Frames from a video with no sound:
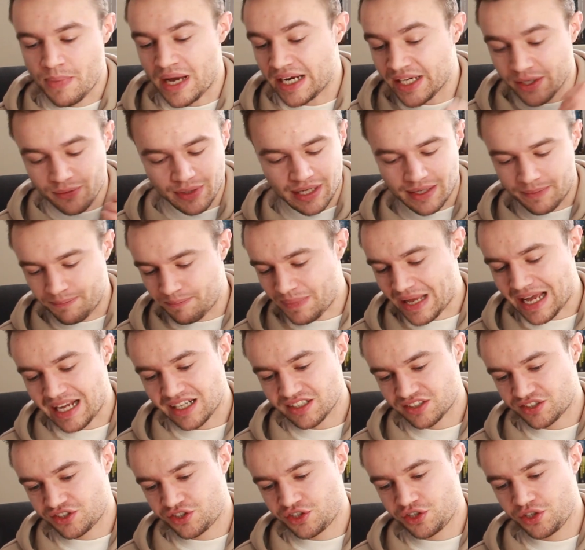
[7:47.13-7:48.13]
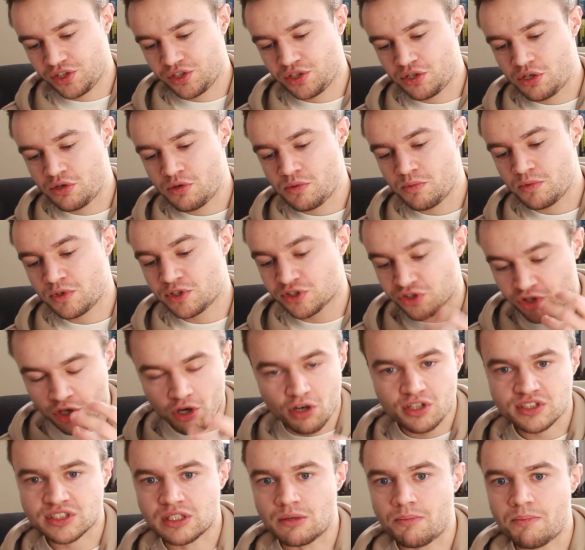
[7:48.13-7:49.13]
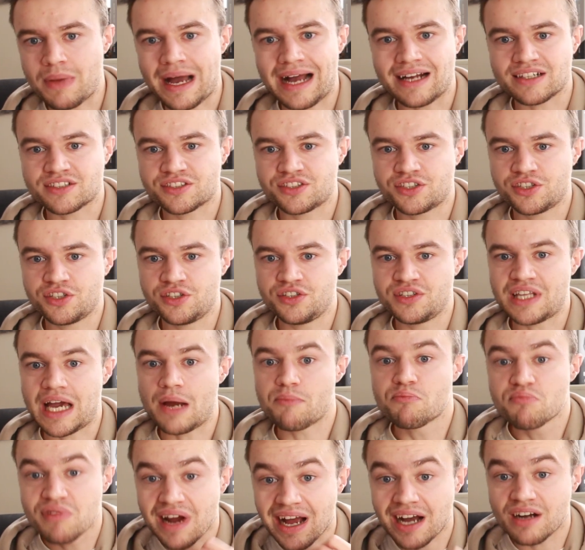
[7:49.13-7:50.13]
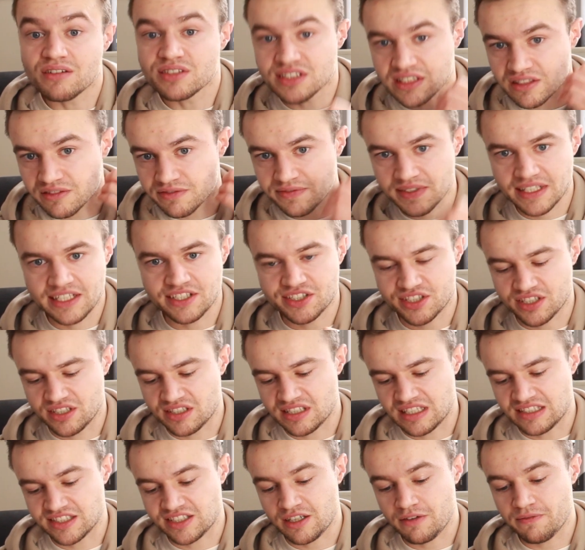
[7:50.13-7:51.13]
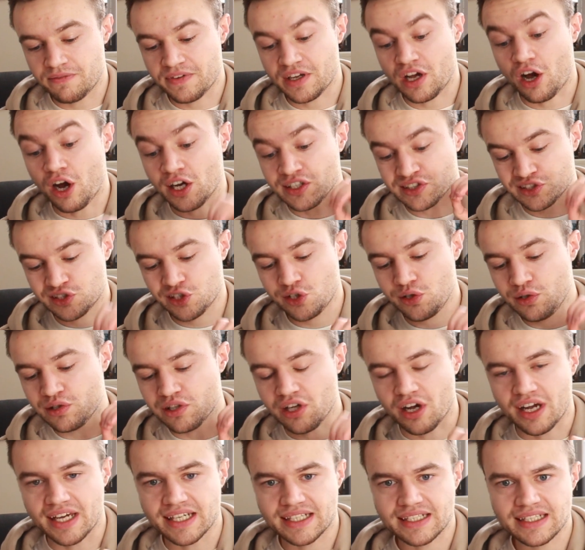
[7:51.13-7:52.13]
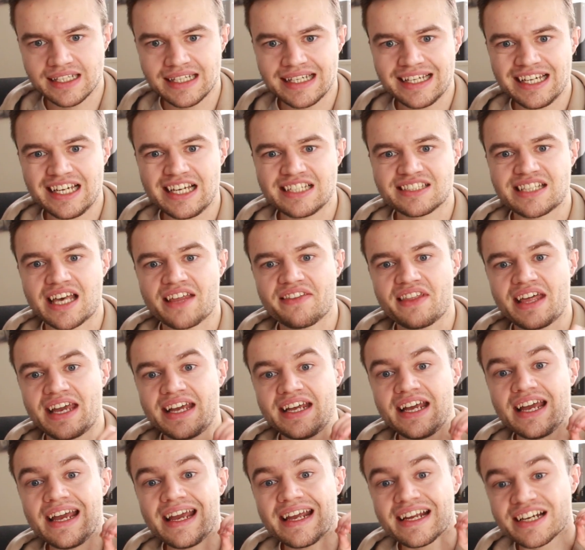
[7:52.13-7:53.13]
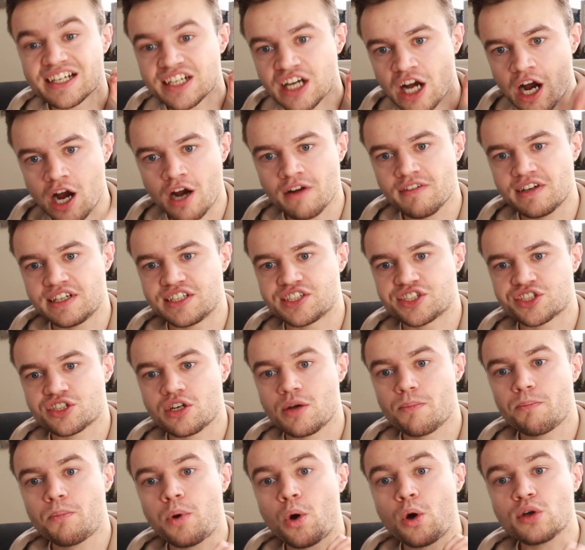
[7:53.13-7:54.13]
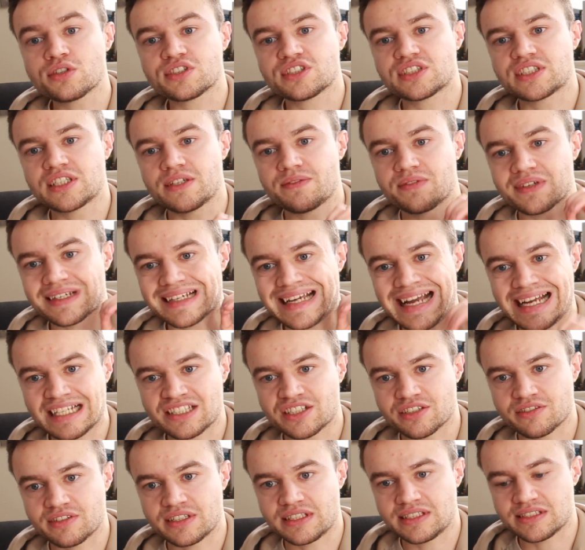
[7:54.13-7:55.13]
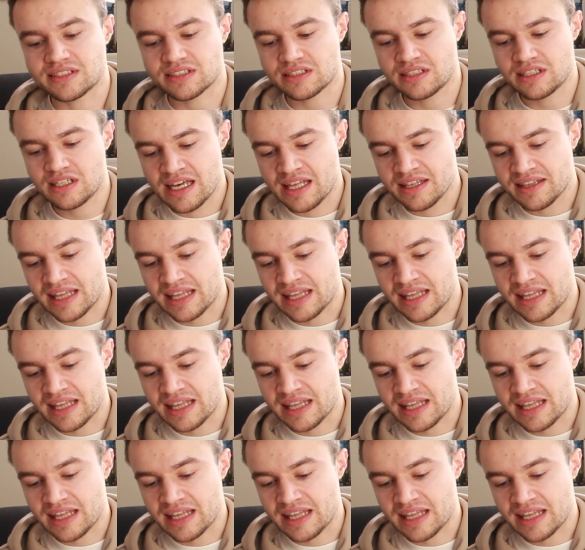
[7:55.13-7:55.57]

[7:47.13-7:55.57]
But anyway, back to stocks and back to their browsing features. And something I do like is that they encourage positive categories.